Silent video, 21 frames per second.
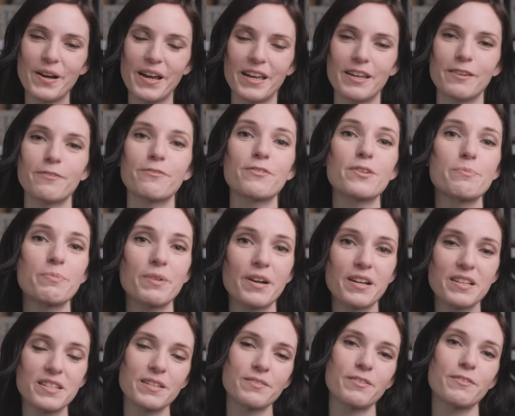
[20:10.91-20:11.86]
and for the
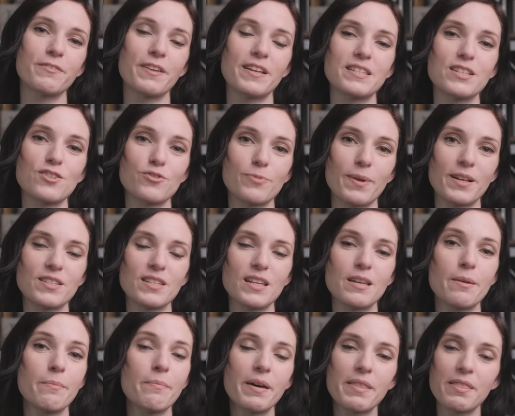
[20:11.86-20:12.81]
price of a fancy
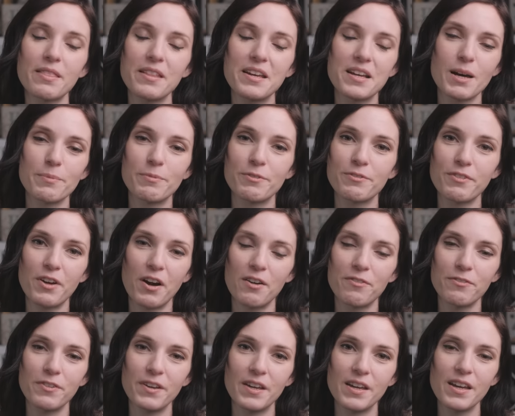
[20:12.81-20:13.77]
schmancy monthly cup of
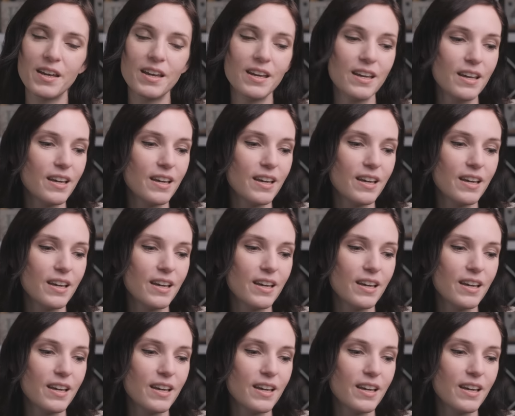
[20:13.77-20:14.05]
coffee,